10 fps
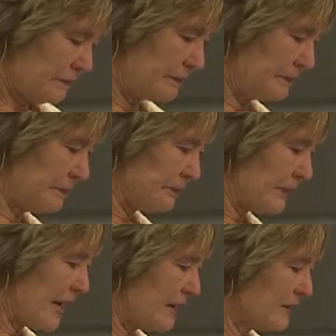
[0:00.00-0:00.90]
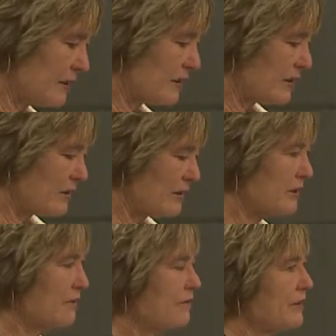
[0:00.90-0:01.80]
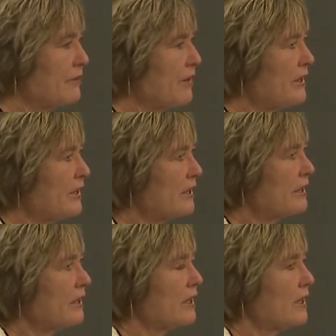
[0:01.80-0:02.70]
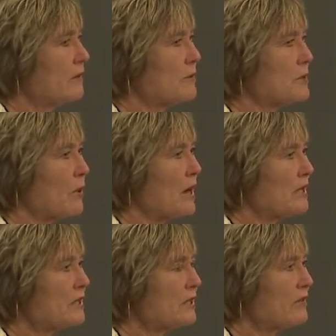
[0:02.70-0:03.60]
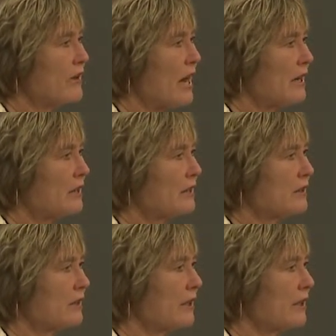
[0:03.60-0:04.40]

And the funding was brought into Nevada